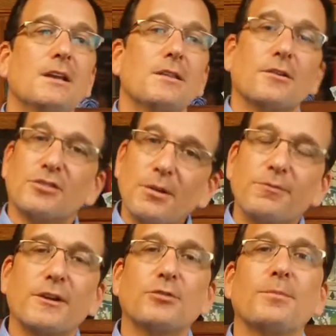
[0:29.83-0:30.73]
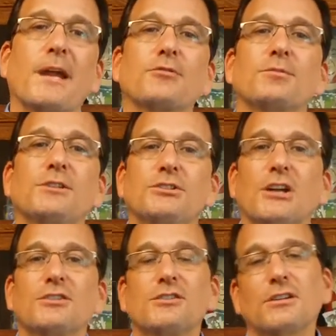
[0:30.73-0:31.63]
There are some federal bankruptcy
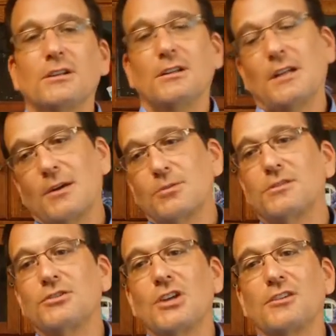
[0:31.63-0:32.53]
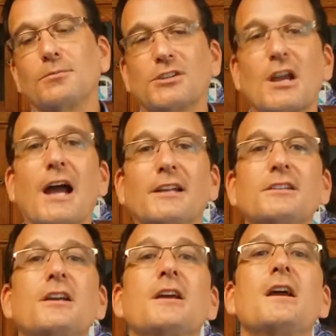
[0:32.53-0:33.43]
judges, and I would suggest
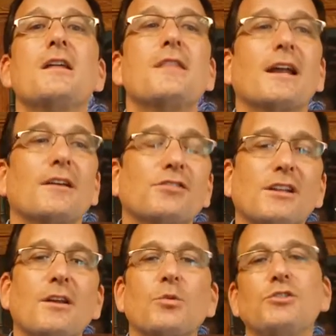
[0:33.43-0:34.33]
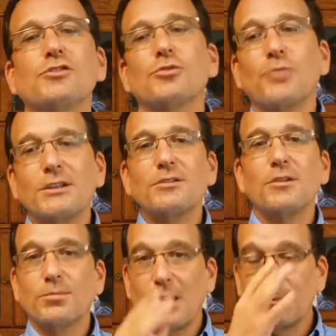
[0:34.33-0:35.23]
misguided, that have said that when you surrender the
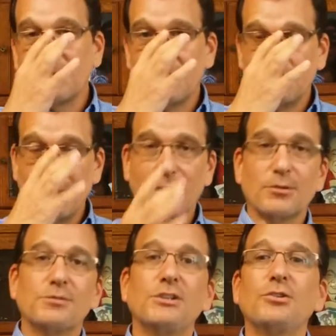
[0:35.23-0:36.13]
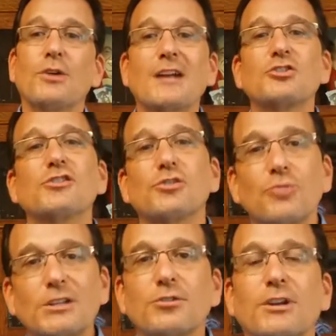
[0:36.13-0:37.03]
property in bankruptcy, you're actually
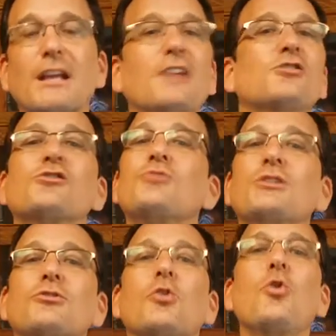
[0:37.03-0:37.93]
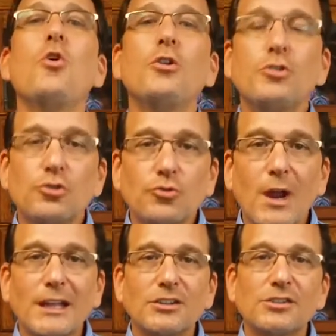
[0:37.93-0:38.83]
surrendering it, and you're surrendering all your
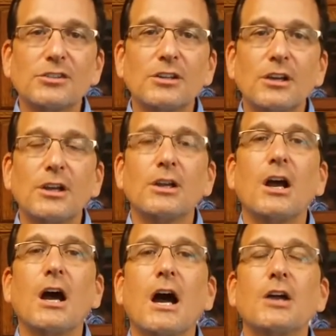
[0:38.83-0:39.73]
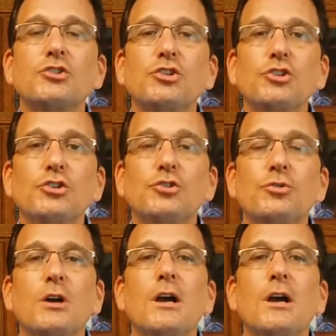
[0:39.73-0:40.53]
rights to